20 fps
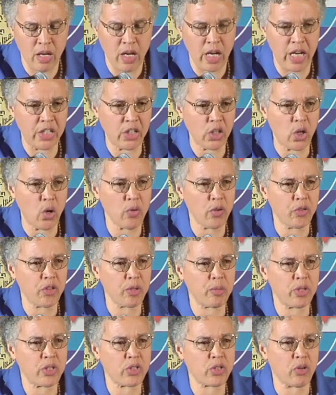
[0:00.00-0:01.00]
I know that
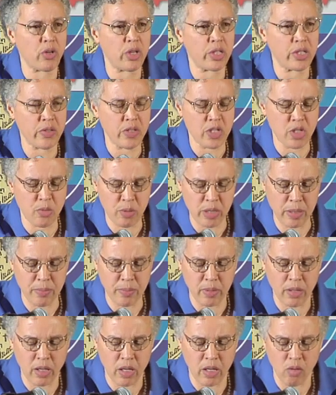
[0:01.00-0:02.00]
the majority of these
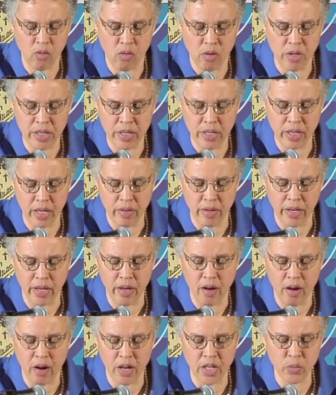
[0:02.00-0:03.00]
people are ordinary,
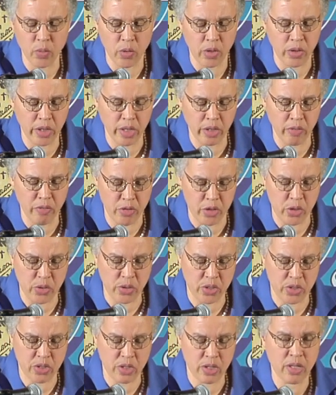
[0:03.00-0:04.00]
hardworking
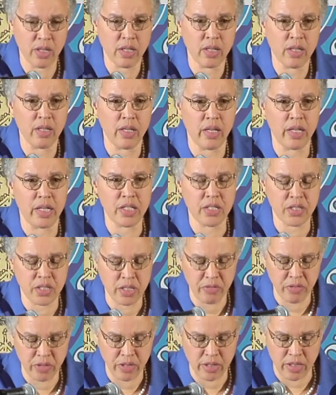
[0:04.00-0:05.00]
folks, and it's
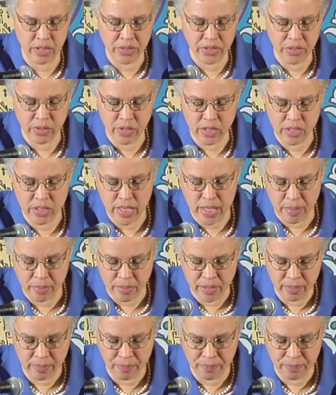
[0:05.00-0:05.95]
difficult to accept.